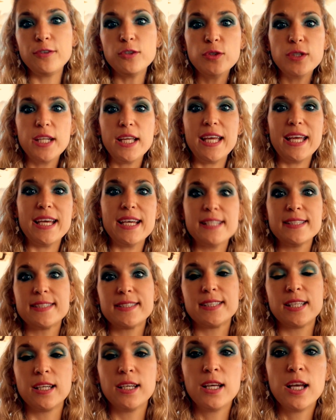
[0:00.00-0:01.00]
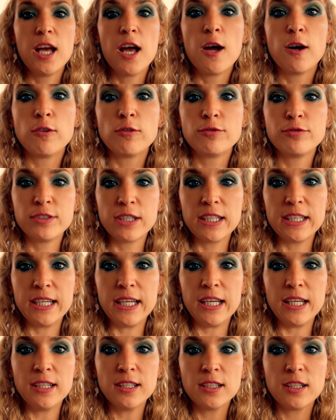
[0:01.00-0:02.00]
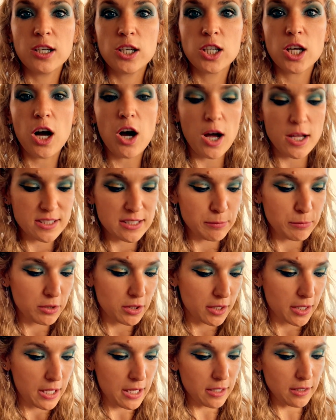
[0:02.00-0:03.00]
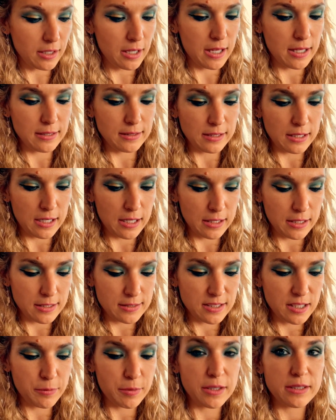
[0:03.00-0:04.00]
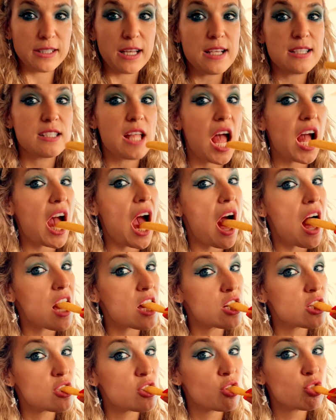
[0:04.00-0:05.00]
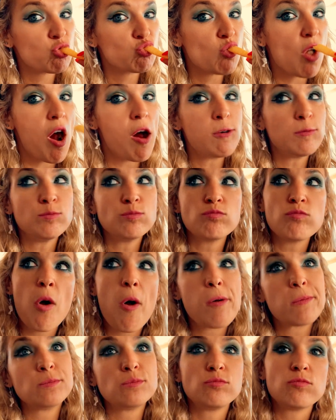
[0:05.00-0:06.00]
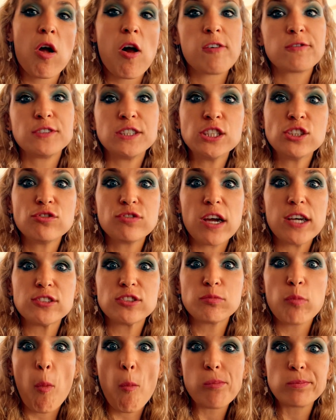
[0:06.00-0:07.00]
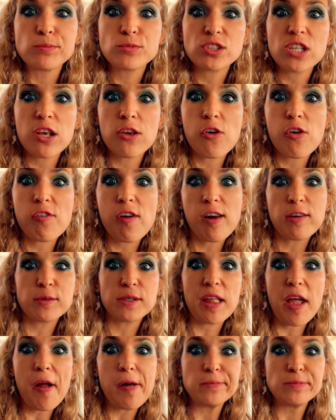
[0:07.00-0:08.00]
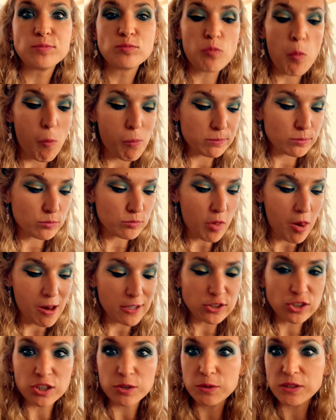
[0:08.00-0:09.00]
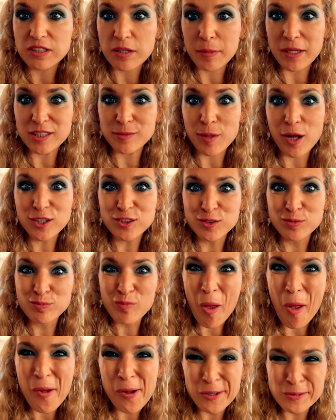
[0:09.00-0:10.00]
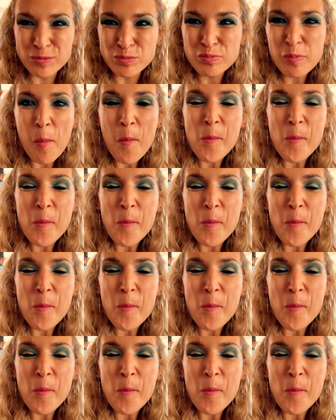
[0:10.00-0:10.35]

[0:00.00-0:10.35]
food is really awesome looking and uh, let's see what it tastes like. Mm. French fries, can't go wrong with that. That's always amazing.